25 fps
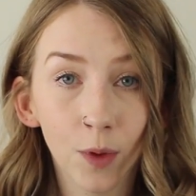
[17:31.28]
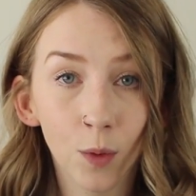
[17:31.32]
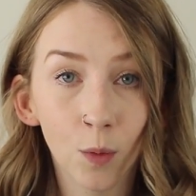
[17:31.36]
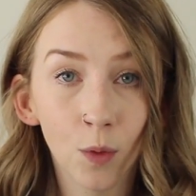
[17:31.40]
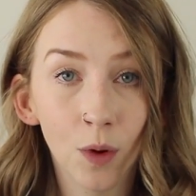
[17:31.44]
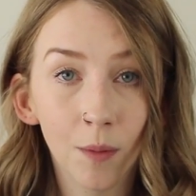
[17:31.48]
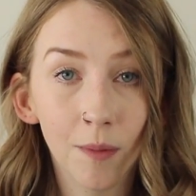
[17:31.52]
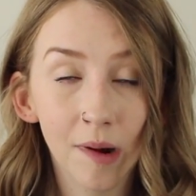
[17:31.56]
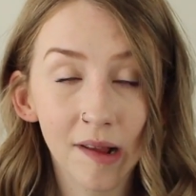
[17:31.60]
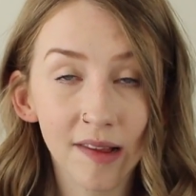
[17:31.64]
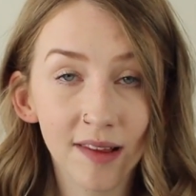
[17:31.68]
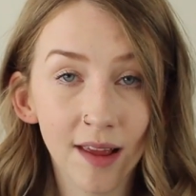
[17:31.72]

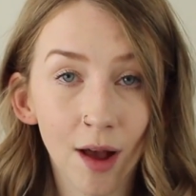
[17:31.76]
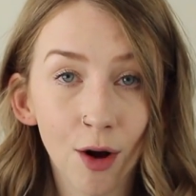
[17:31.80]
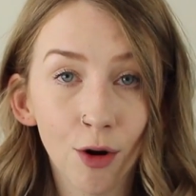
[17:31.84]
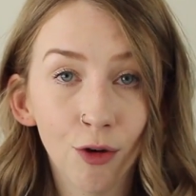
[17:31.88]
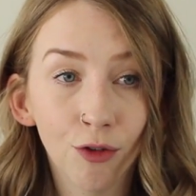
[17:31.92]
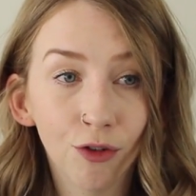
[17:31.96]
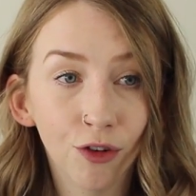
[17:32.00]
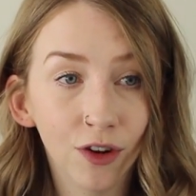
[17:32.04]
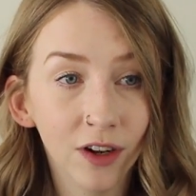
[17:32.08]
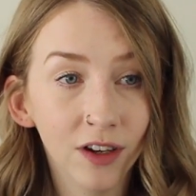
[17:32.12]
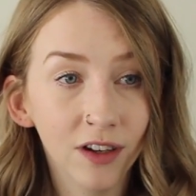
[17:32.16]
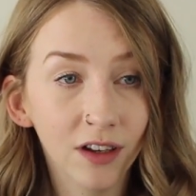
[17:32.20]
what
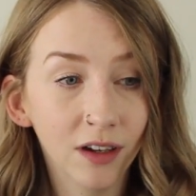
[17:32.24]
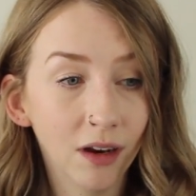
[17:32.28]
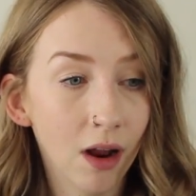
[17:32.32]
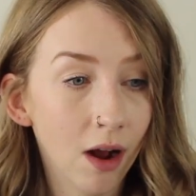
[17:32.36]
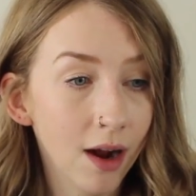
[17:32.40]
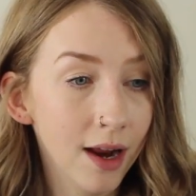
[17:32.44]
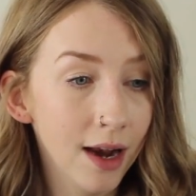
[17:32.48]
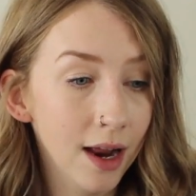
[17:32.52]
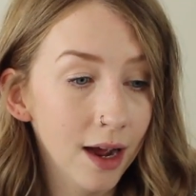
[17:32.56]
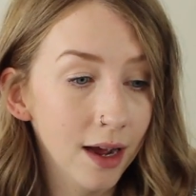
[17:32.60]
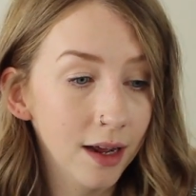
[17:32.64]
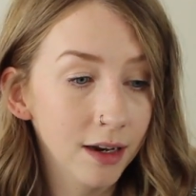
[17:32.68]
myself and
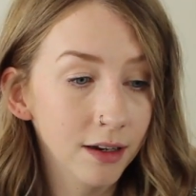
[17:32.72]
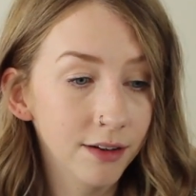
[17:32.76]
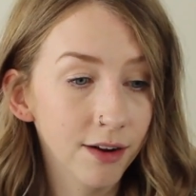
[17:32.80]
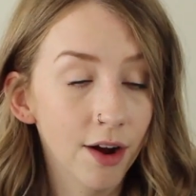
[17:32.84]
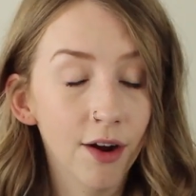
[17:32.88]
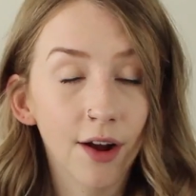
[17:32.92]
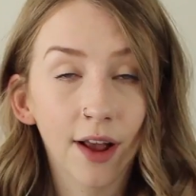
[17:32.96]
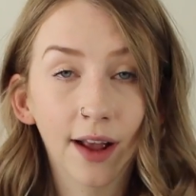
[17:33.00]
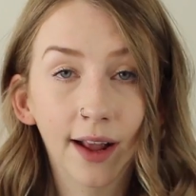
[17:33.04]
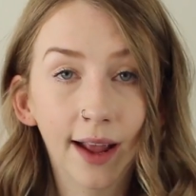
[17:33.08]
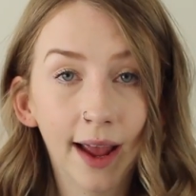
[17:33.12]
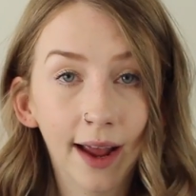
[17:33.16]
Delilah and
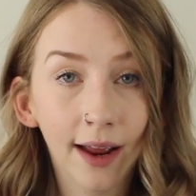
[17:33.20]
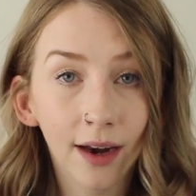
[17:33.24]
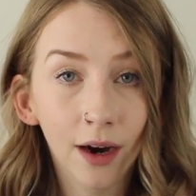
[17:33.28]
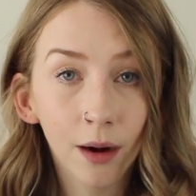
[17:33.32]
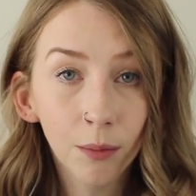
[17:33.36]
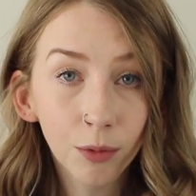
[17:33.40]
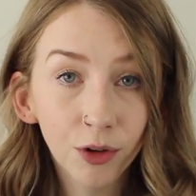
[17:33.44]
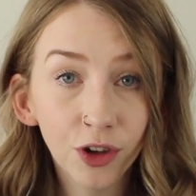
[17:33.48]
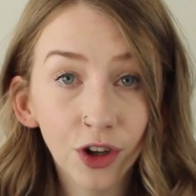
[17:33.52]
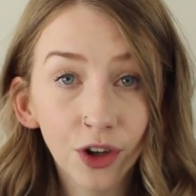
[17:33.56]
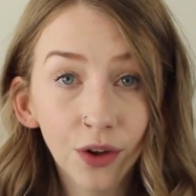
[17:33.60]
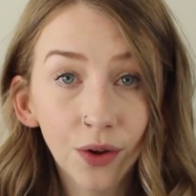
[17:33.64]
Doug are getting
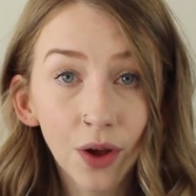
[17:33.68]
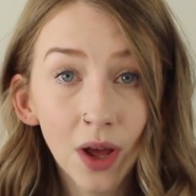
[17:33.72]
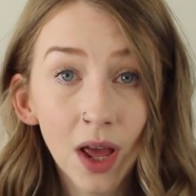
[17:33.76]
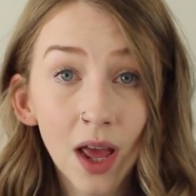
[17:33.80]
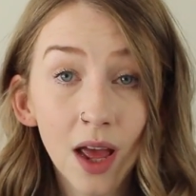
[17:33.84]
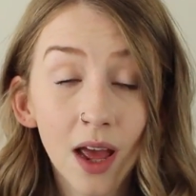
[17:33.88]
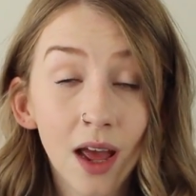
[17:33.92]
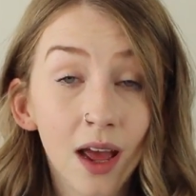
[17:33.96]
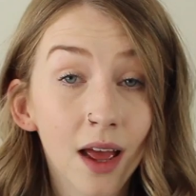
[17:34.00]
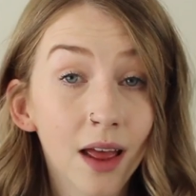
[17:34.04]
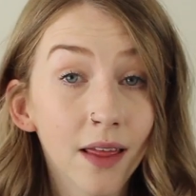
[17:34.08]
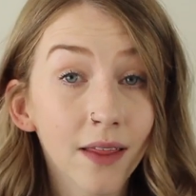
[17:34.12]
up to,
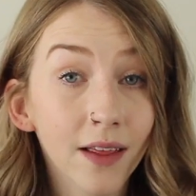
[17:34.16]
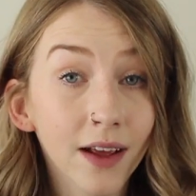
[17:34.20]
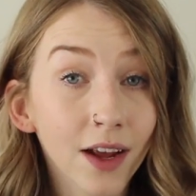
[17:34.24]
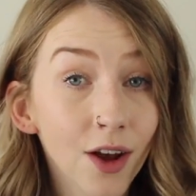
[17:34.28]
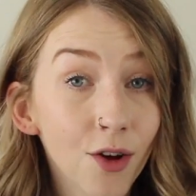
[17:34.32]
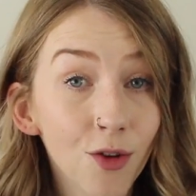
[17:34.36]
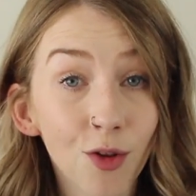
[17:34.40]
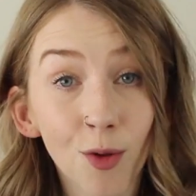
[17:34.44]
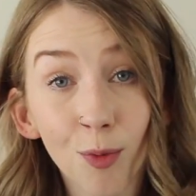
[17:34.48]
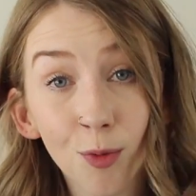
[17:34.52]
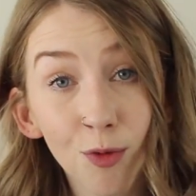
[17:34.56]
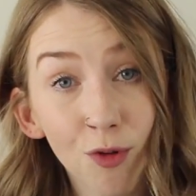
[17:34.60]
and
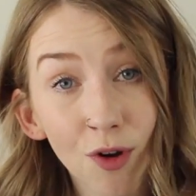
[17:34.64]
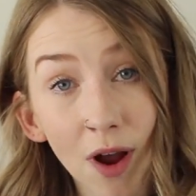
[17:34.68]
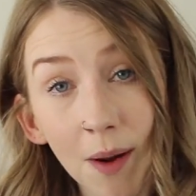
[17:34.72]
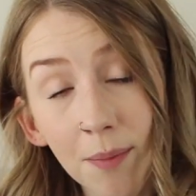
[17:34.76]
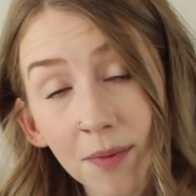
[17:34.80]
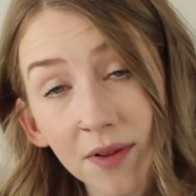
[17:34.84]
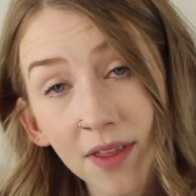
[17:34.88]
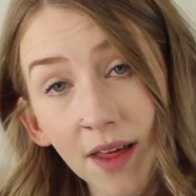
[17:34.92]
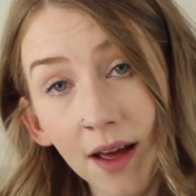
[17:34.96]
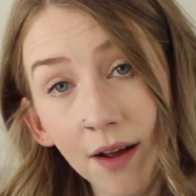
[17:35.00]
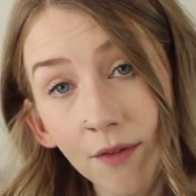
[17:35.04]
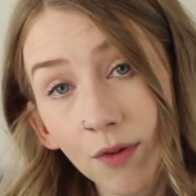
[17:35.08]
go
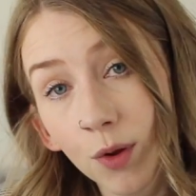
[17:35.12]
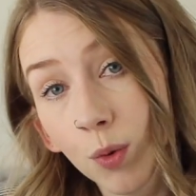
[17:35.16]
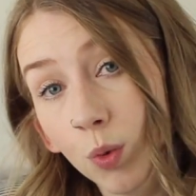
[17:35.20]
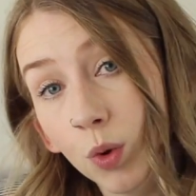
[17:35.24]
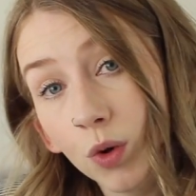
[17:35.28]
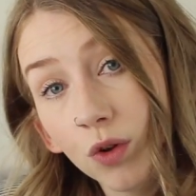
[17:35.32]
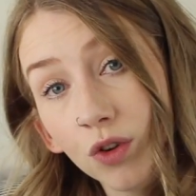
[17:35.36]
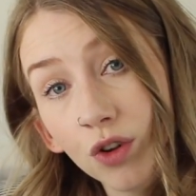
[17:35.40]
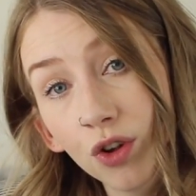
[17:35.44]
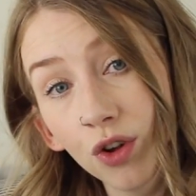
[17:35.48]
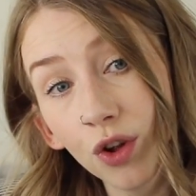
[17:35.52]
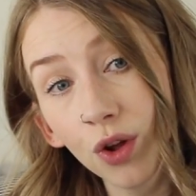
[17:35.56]
subscribe to that if you
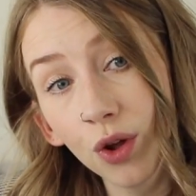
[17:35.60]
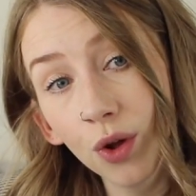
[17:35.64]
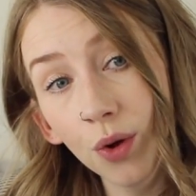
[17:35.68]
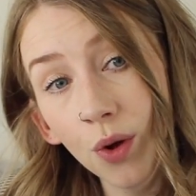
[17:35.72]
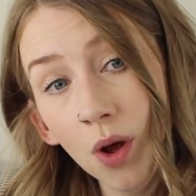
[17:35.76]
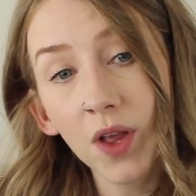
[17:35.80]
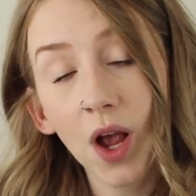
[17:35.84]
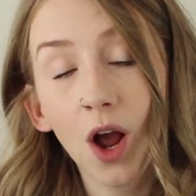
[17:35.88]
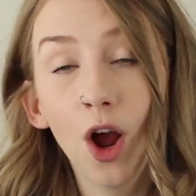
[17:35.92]
want to.